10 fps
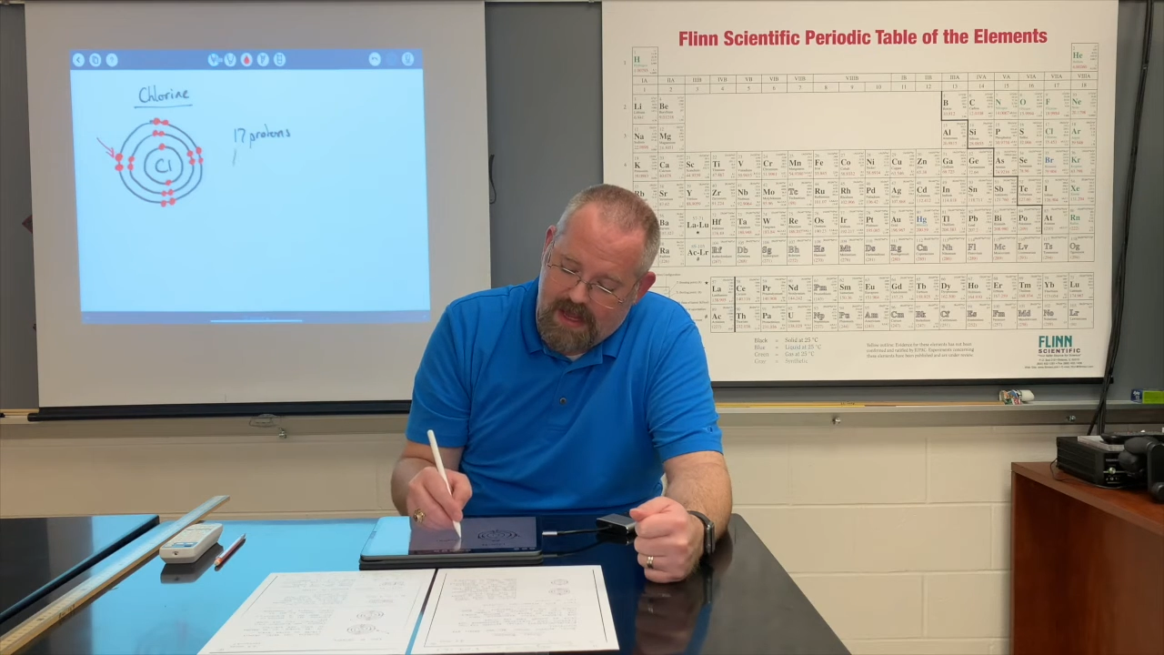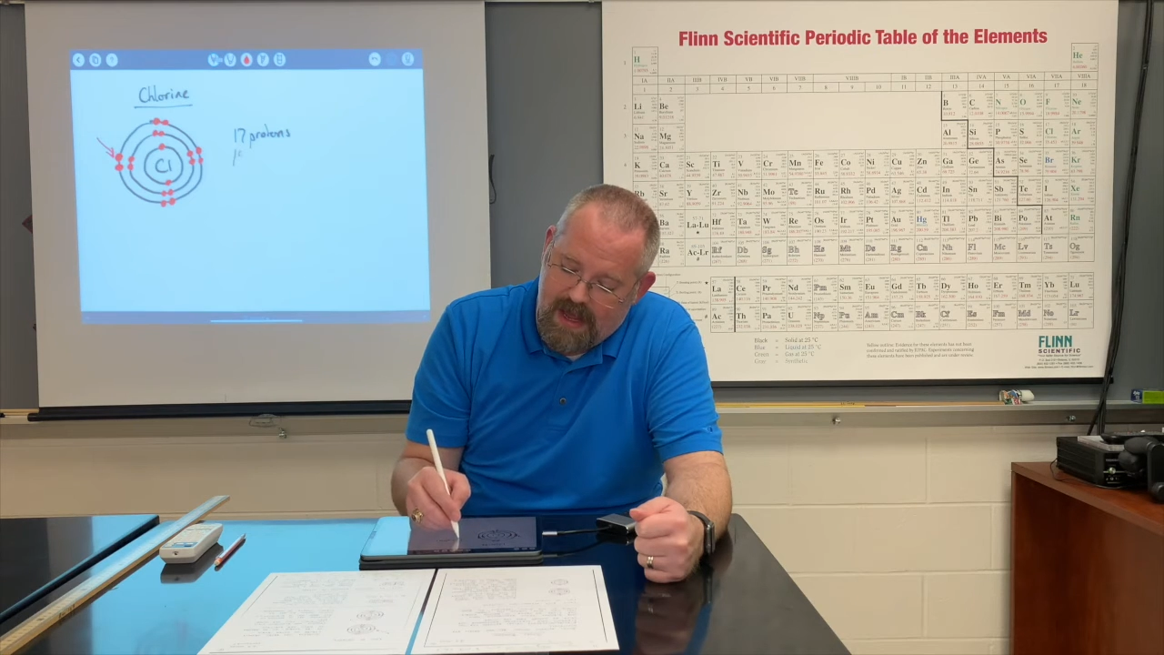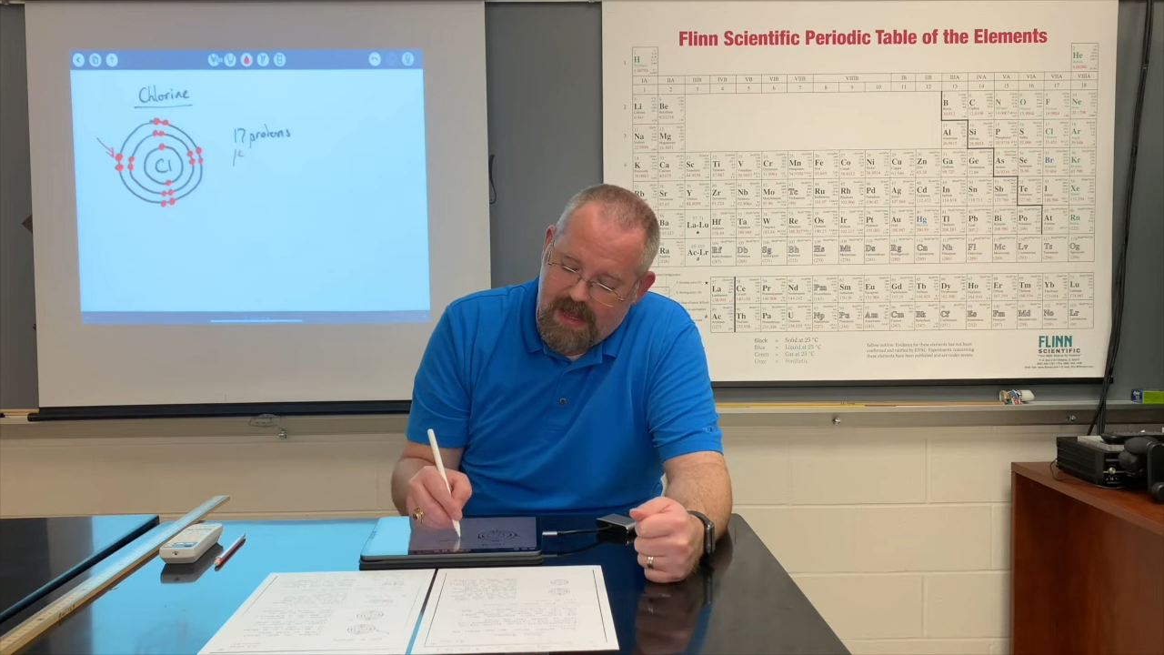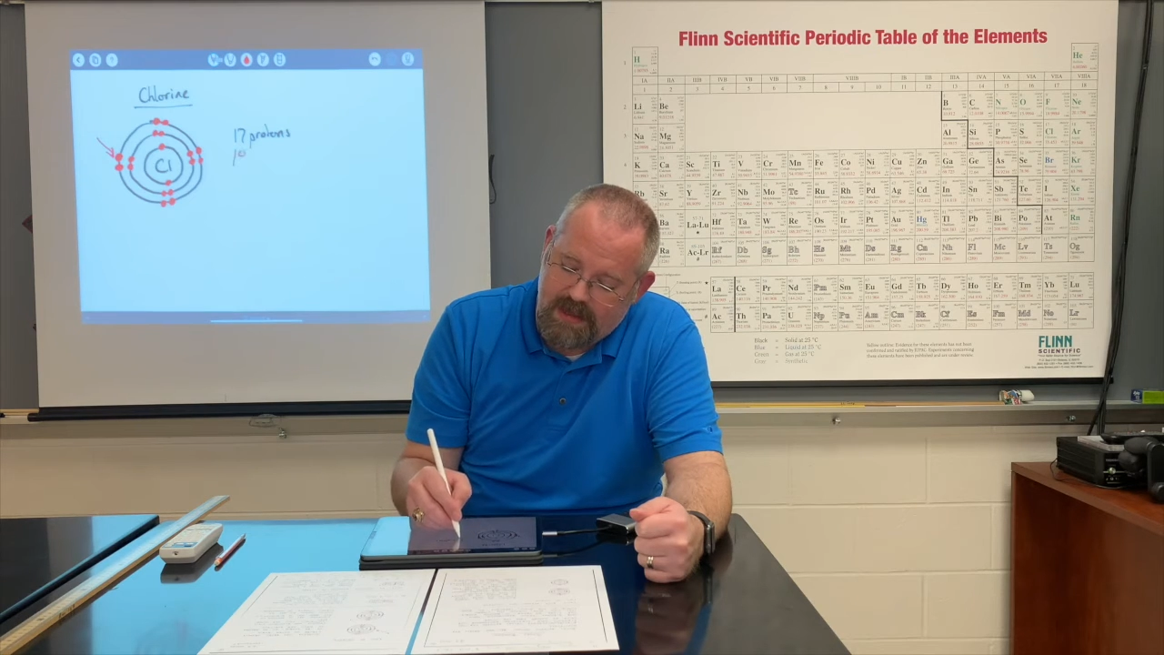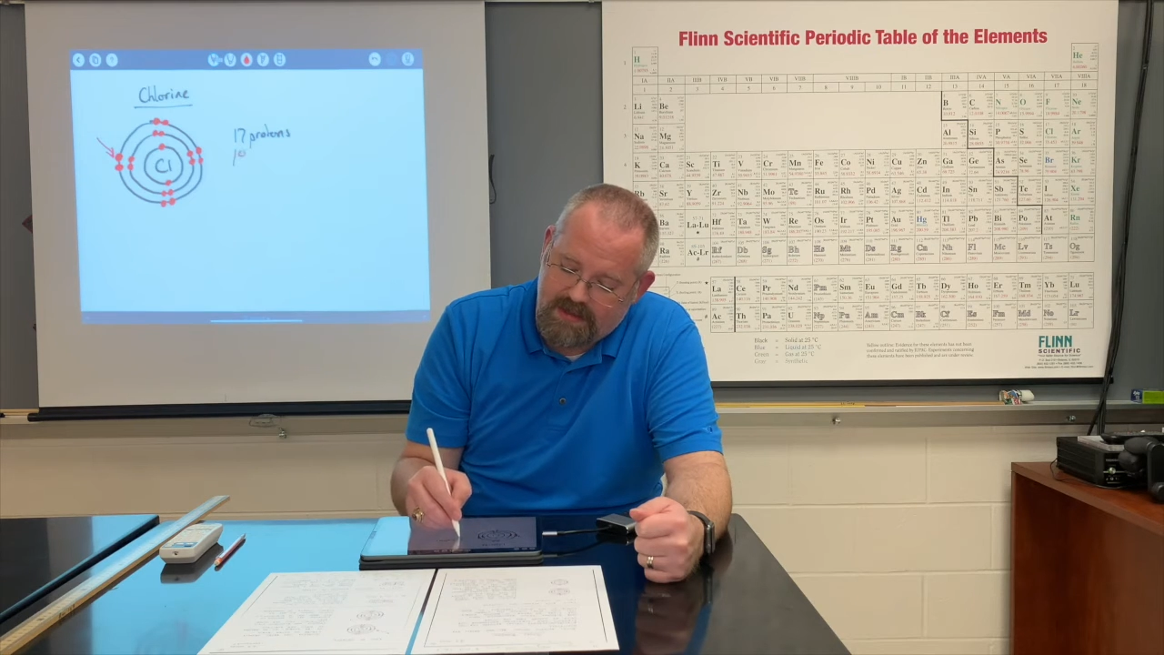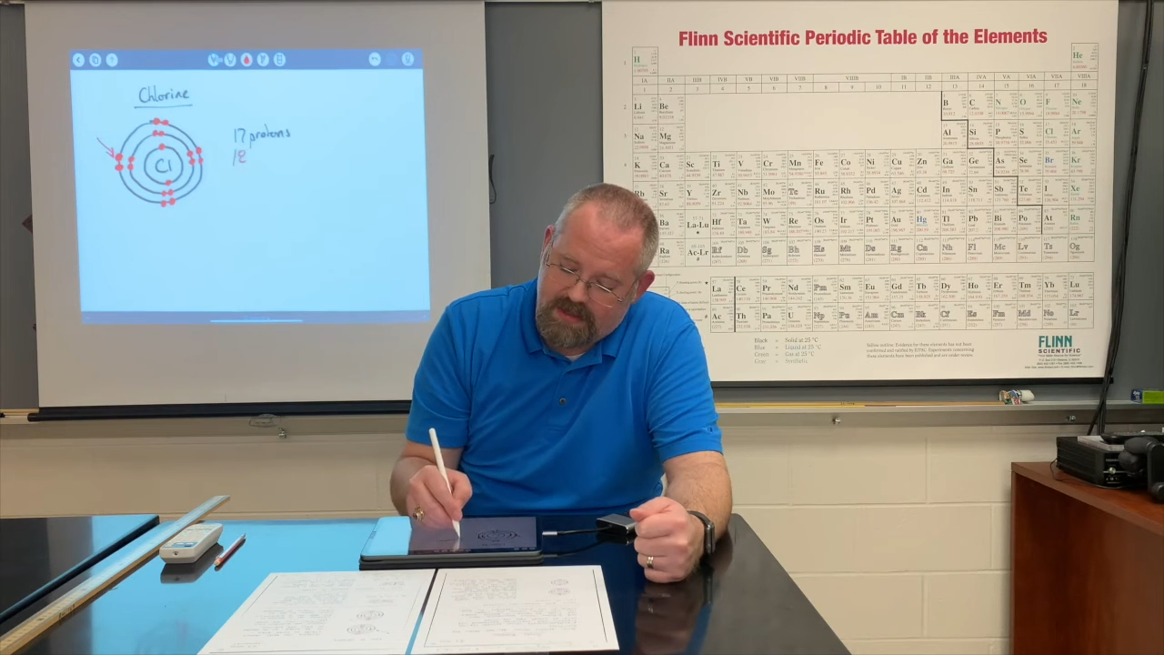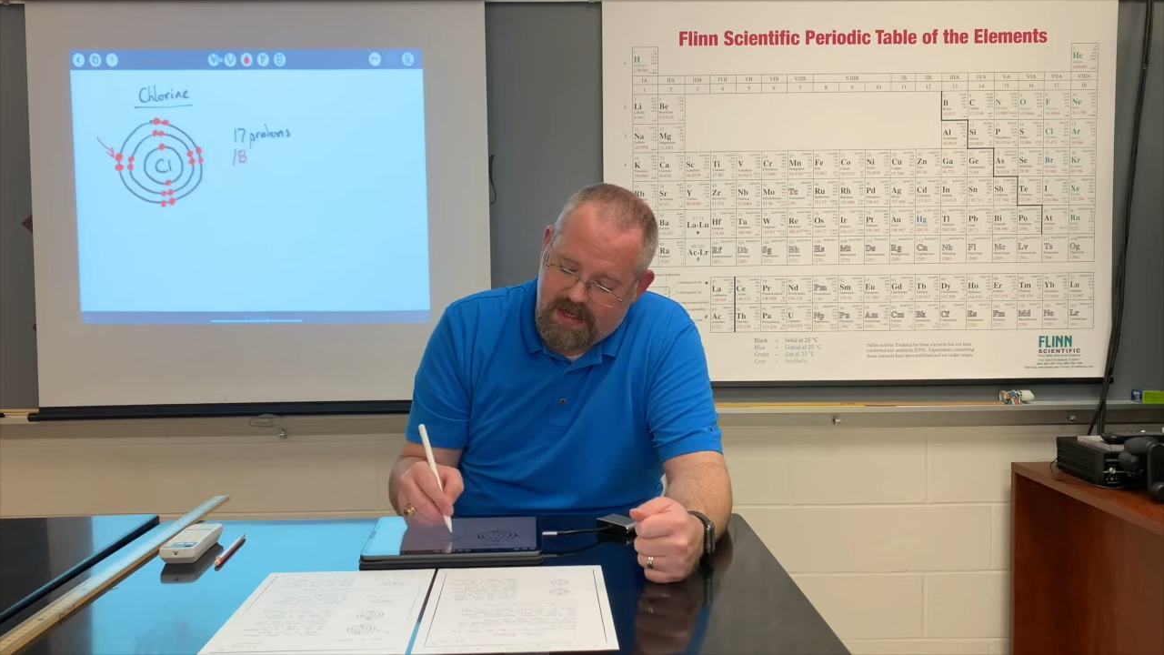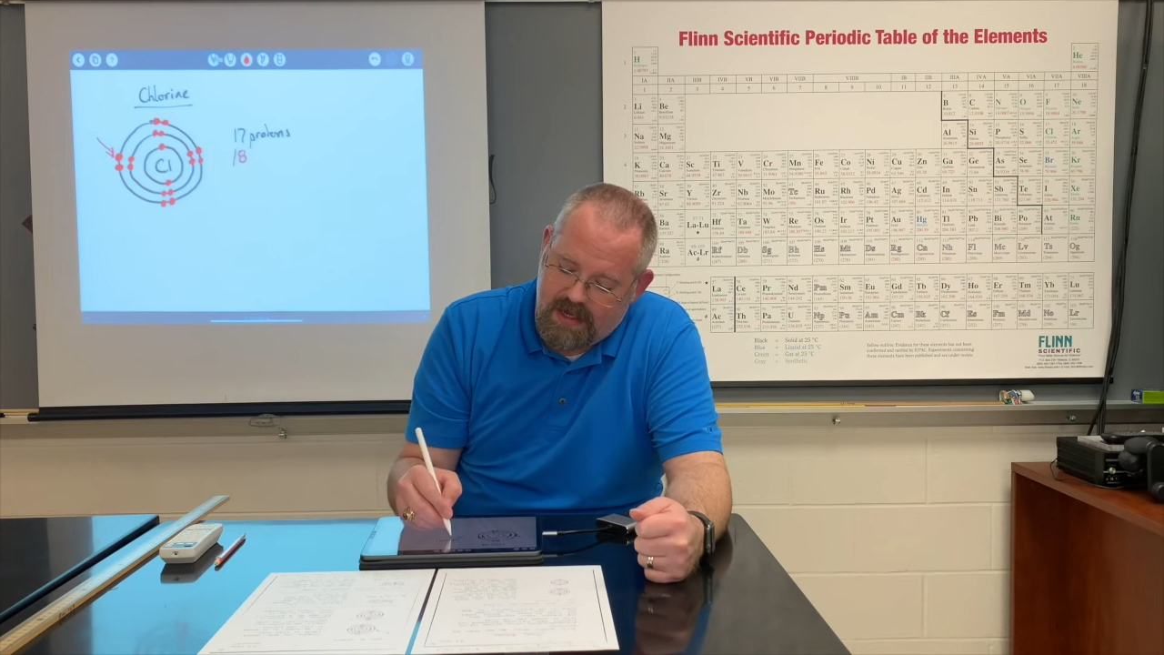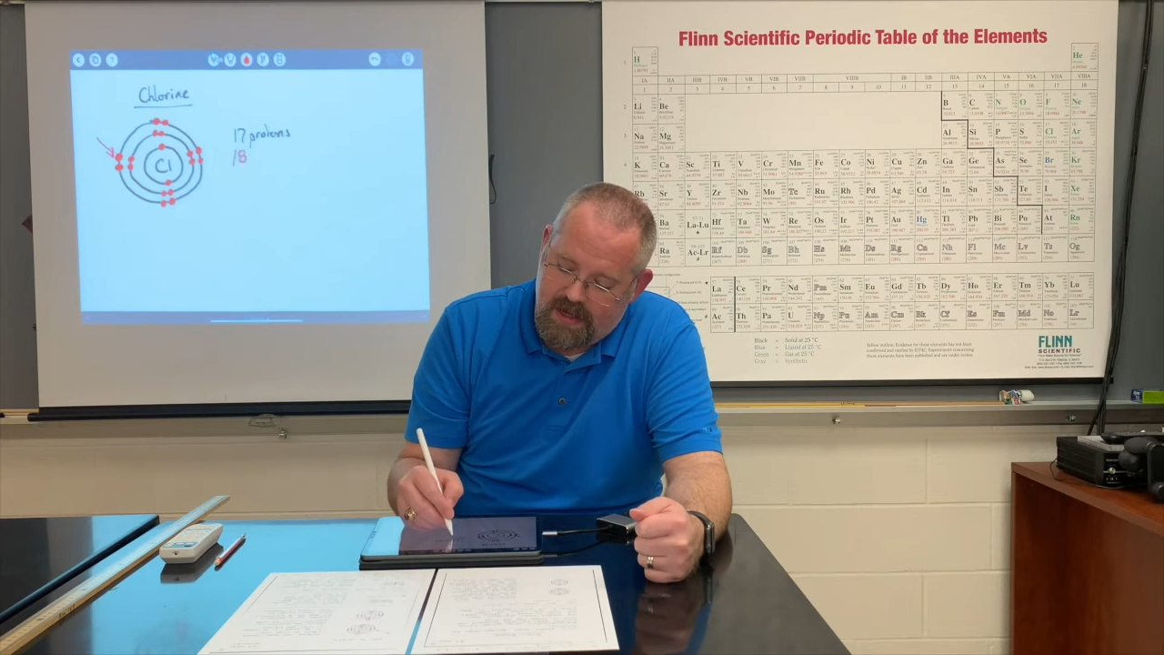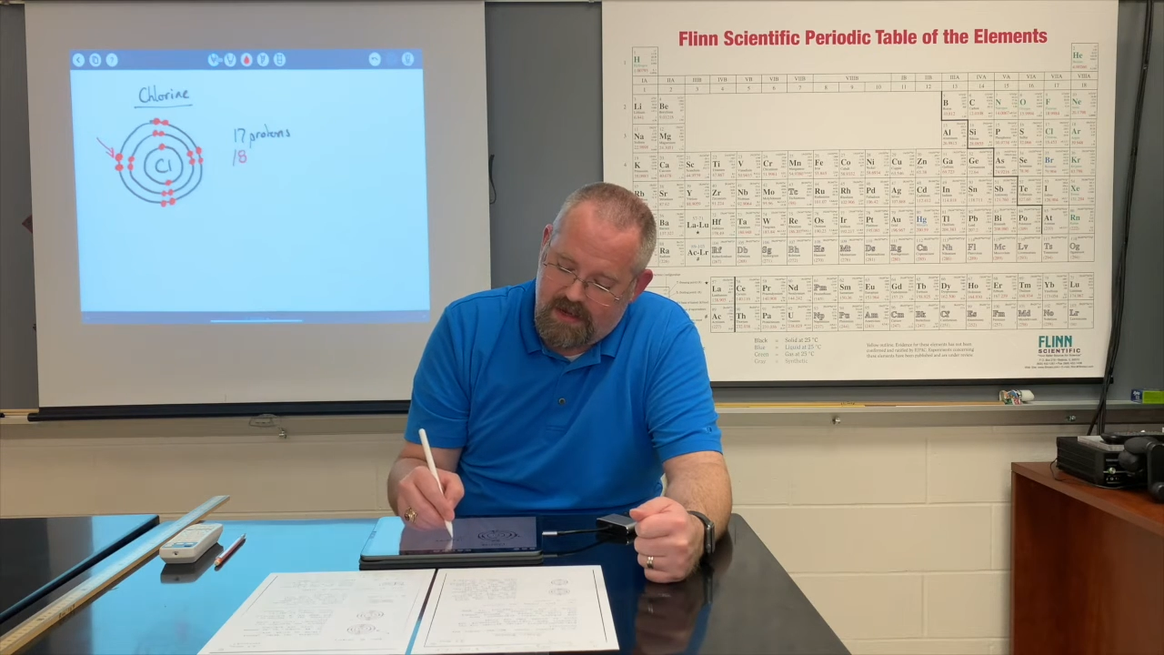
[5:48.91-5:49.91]

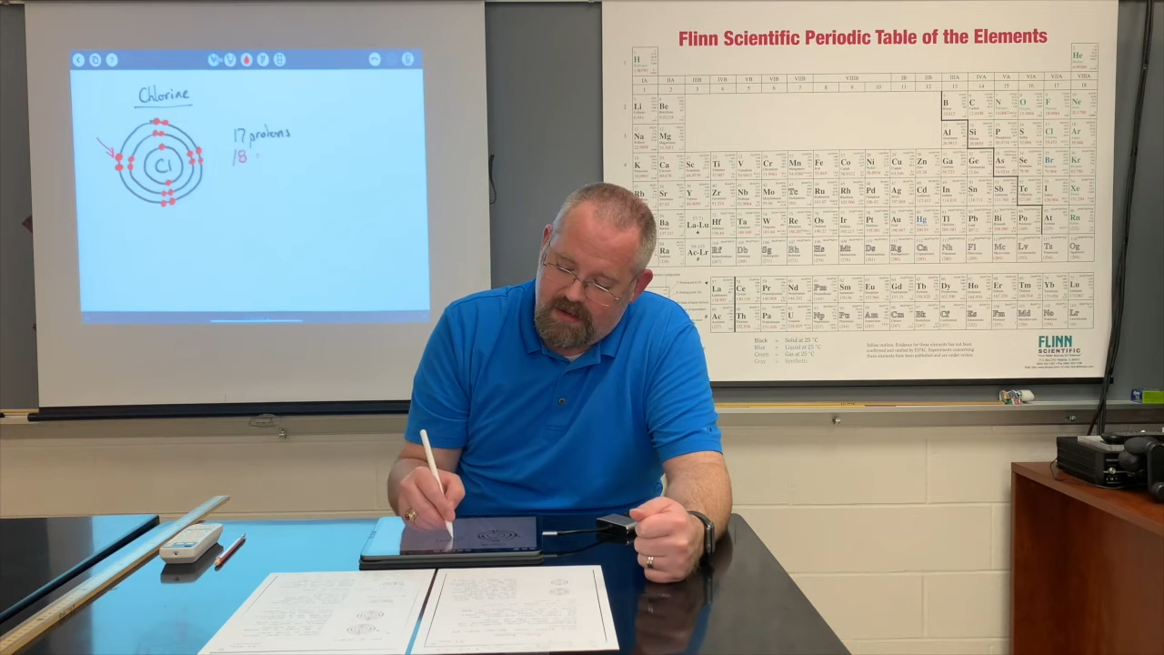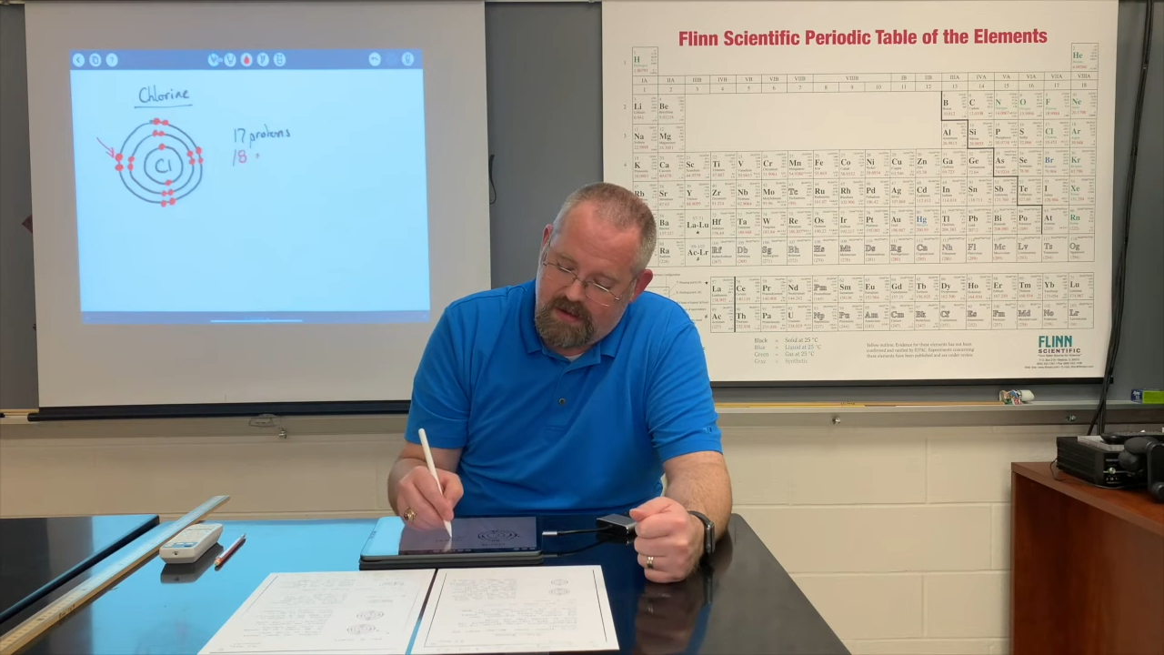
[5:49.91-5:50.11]
18